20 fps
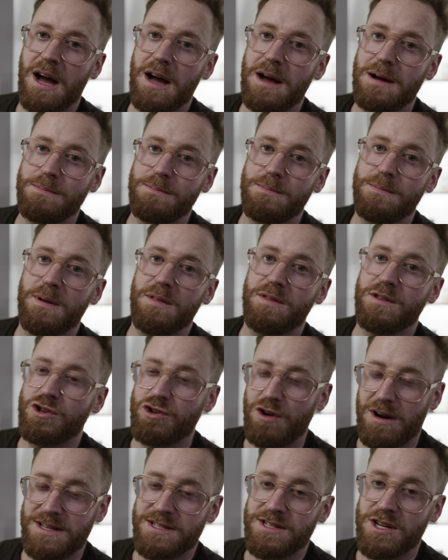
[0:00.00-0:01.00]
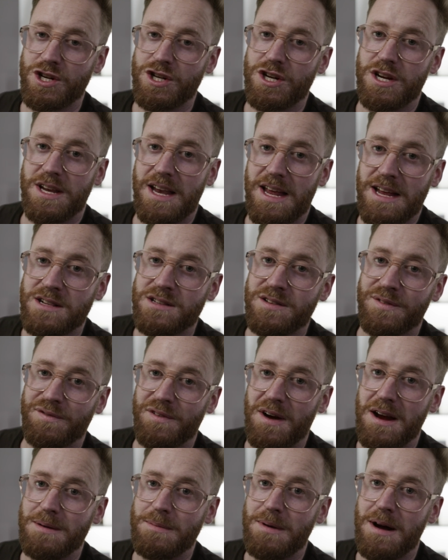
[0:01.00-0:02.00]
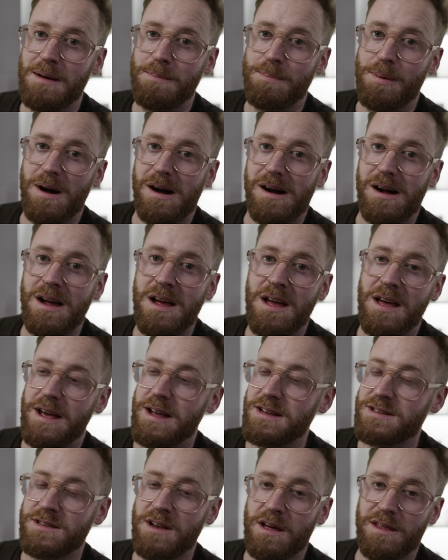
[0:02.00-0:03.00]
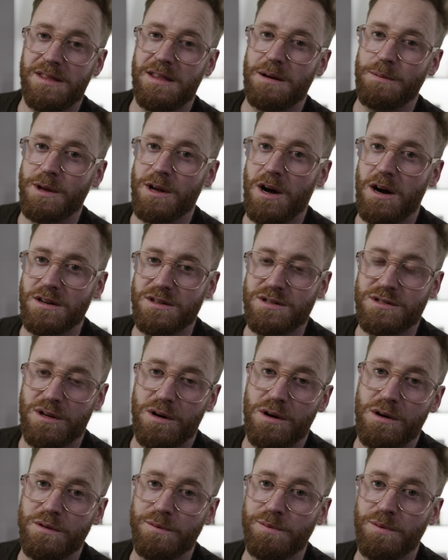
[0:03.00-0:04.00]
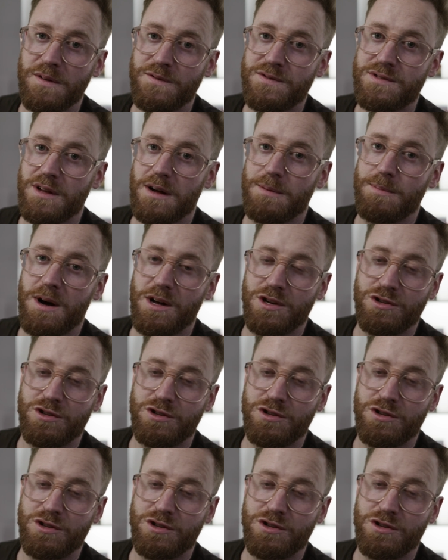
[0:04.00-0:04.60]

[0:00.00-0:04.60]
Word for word: um, the transition into Framer, but it's nothing that we can't solve with some